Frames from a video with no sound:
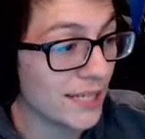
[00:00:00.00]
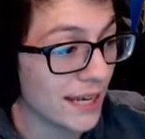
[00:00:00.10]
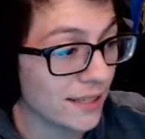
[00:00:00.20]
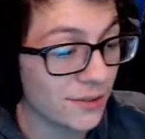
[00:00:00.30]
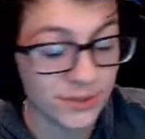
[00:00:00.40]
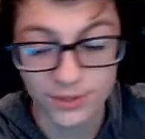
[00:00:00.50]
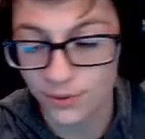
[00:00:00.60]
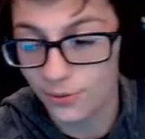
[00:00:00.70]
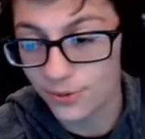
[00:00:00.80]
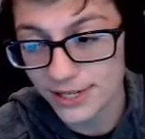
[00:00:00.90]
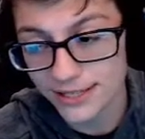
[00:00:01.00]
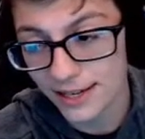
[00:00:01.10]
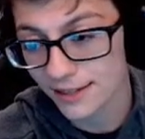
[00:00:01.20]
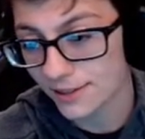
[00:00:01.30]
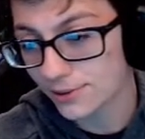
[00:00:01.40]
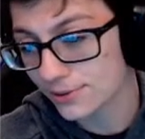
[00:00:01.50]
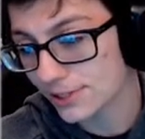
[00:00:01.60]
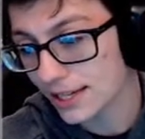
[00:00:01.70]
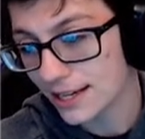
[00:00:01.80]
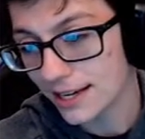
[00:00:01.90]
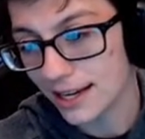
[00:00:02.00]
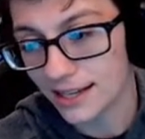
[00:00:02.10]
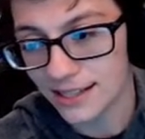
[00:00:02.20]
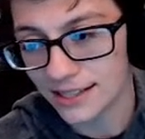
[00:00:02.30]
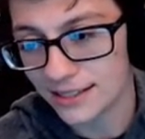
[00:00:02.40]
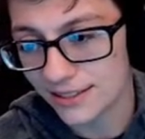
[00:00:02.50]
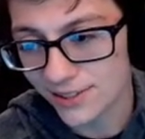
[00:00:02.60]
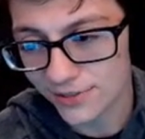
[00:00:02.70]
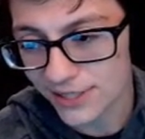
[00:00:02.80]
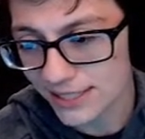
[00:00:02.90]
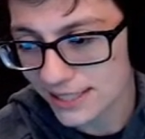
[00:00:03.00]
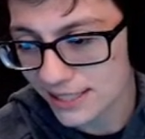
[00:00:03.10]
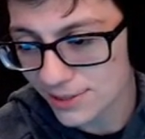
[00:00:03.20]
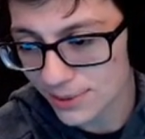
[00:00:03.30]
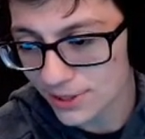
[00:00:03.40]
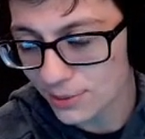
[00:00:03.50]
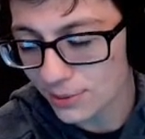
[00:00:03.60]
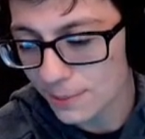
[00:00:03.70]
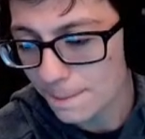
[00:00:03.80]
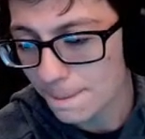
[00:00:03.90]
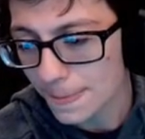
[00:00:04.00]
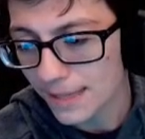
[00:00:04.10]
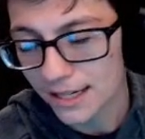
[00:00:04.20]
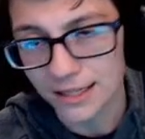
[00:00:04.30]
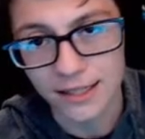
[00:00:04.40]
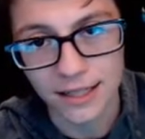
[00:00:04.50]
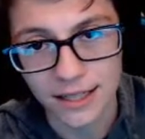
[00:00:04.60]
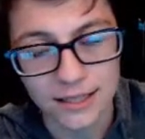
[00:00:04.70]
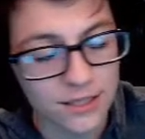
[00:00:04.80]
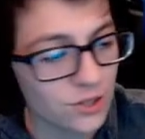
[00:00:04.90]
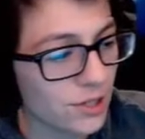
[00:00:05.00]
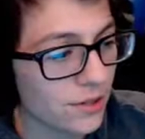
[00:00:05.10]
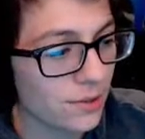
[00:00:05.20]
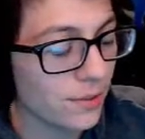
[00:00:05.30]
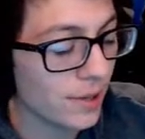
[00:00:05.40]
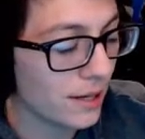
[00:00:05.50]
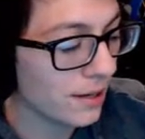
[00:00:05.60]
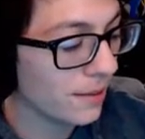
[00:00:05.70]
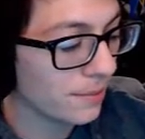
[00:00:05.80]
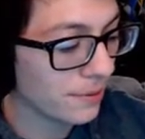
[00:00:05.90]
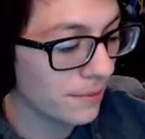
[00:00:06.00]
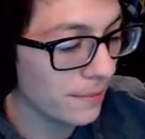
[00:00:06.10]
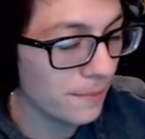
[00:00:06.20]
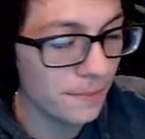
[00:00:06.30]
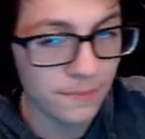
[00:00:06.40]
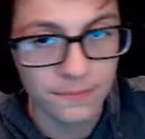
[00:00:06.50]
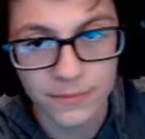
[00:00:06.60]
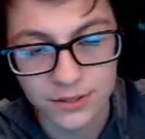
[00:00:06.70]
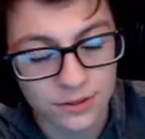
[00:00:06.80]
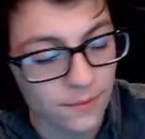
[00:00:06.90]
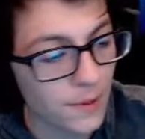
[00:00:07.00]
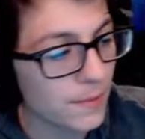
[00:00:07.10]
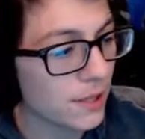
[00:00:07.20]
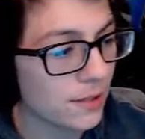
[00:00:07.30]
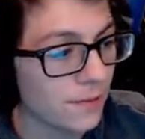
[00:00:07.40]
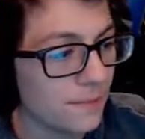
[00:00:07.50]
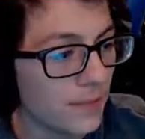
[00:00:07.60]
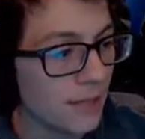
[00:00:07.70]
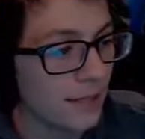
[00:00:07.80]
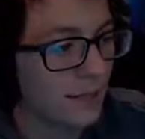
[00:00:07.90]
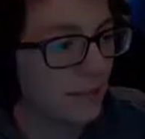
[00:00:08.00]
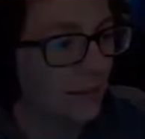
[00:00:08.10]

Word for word: we take those. We take those. Uh, Selfless Instant's pretty cool. Uh, get in the Trick Room up. Mental or Mimikyu.